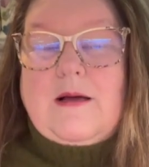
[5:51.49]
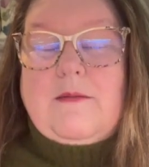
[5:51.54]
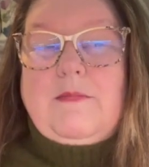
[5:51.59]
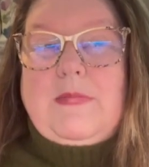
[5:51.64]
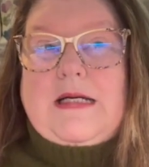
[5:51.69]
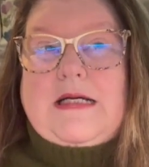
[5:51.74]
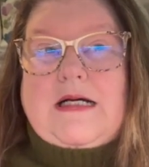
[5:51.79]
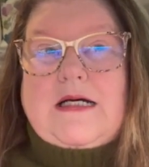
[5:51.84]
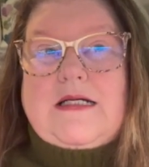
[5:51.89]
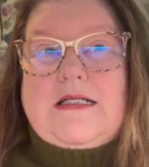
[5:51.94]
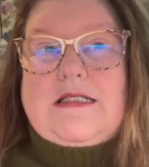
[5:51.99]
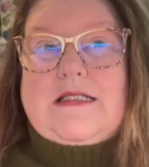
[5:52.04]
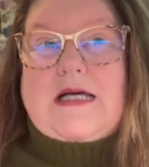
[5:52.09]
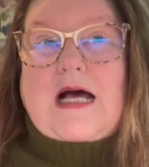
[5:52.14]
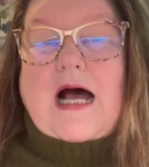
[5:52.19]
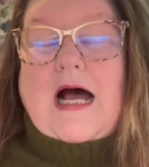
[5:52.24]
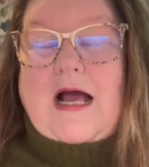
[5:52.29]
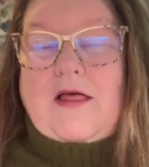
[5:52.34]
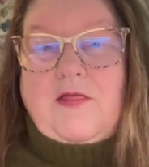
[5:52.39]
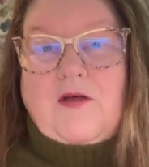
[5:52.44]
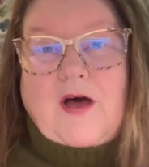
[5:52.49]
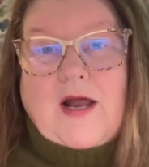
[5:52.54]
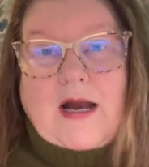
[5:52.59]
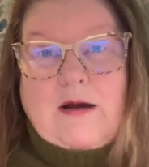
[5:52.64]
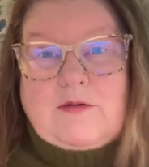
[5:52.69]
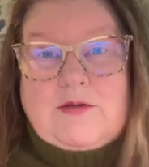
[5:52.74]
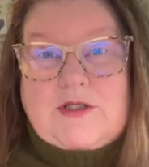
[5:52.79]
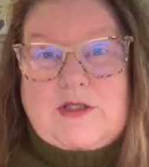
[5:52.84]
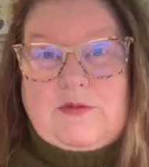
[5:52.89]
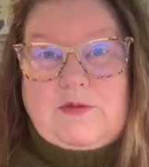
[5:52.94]
Because I thought I
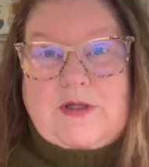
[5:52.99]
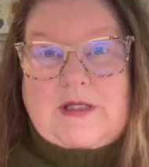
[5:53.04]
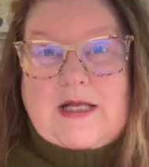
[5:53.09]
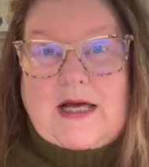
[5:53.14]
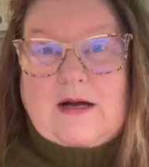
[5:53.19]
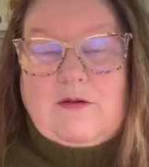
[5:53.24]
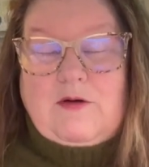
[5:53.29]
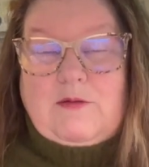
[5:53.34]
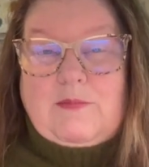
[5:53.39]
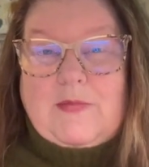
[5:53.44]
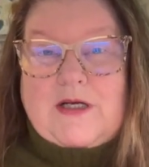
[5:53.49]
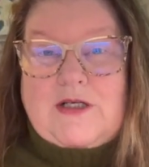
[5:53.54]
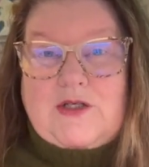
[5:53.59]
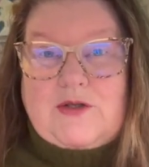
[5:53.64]
was doing that with my